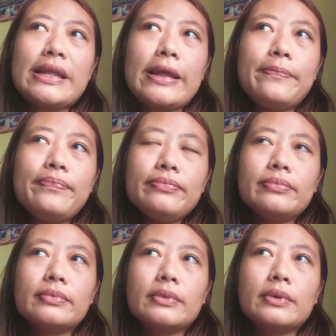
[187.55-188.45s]
them
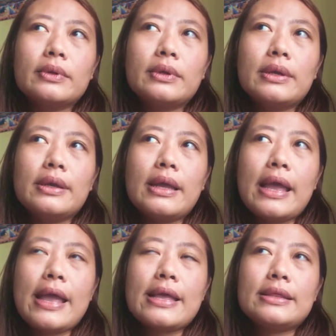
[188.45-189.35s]

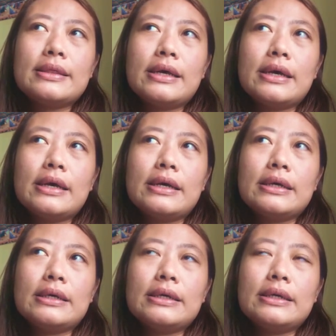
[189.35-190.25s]
and
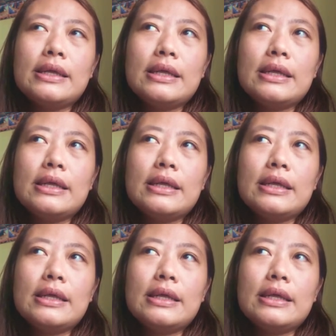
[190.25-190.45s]
uh,